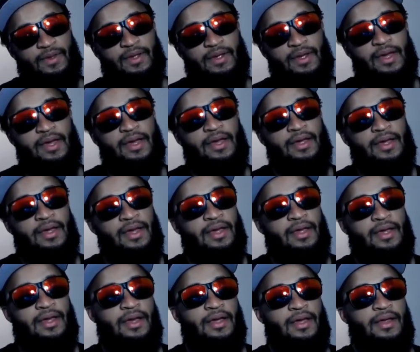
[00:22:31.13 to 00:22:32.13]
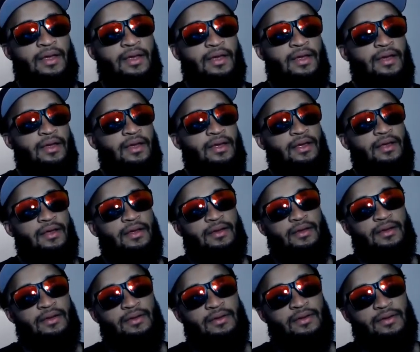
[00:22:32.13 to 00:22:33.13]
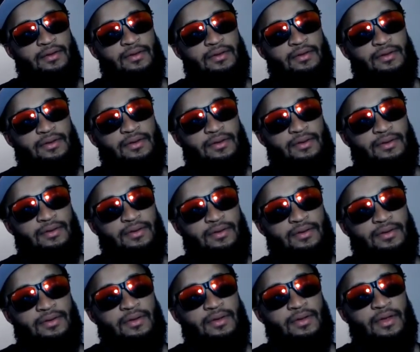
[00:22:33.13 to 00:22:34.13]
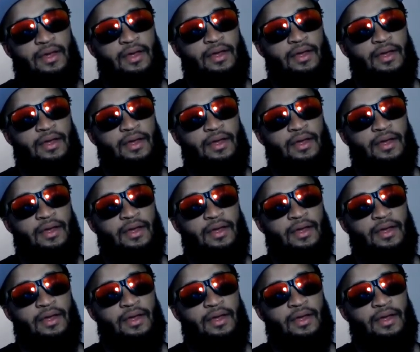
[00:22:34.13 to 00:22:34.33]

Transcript: The person shown says nothing.